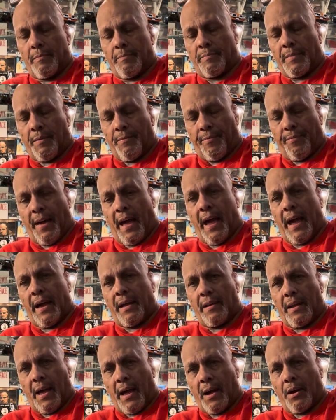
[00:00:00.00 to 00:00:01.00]

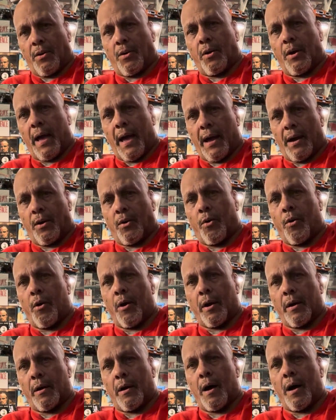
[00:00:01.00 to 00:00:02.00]
van and
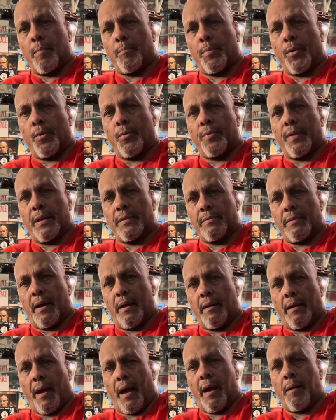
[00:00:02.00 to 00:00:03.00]
car combo that they
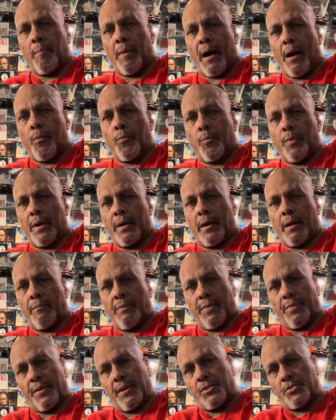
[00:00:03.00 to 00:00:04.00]
came out with.
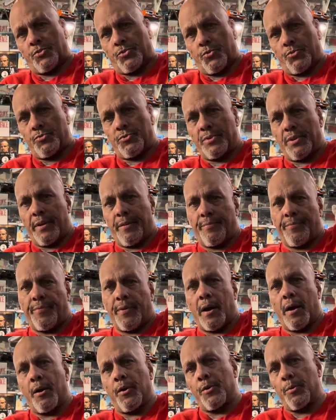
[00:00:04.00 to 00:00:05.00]
Everything's usually
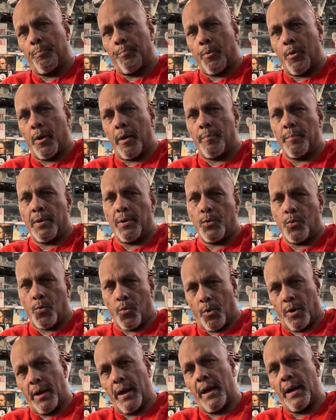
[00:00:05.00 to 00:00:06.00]
fire department
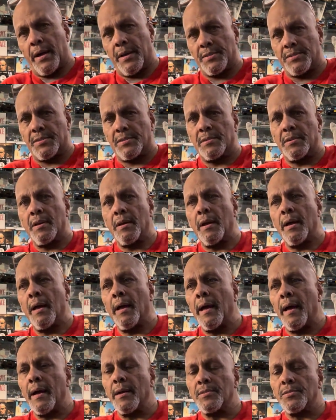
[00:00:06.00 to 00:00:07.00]
or Hess.
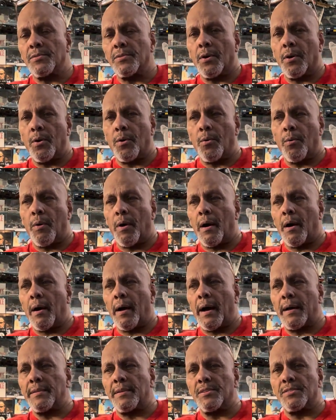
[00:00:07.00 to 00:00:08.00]
So
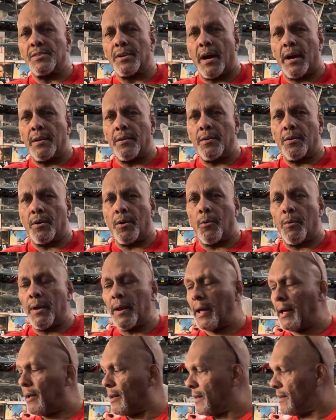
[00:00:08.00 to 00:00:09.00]
I decided to go with
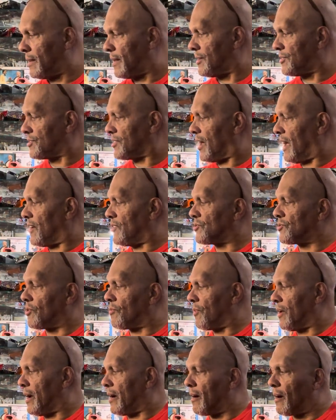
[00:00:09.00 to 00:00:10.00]
that. In this case
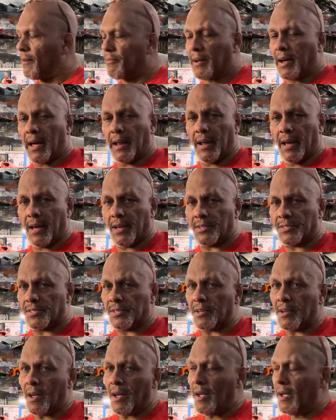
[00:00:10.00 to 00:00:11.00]
over here, I've got
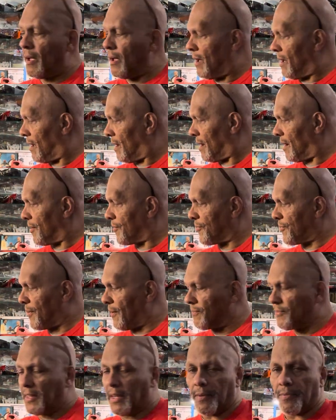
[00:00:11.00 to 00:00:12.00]
Hess
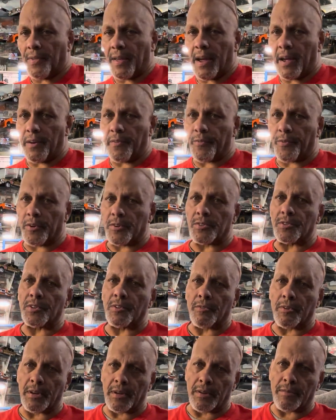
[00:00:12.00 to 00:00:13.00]
50th
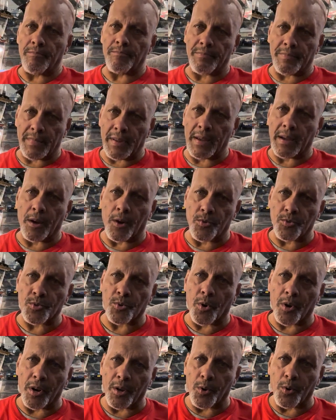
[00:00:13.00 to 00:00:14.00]
anniversary. It goes
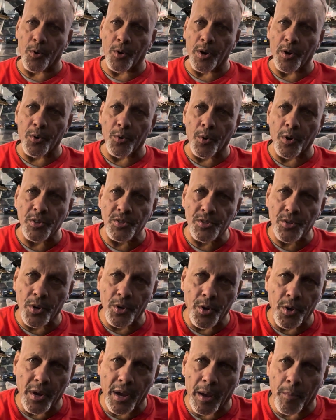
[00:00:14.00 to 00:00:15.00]
on and on and on. So
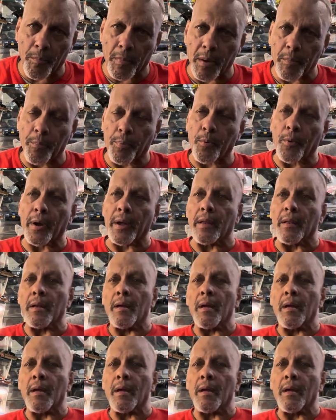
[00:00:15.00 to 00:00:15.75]
you get my point.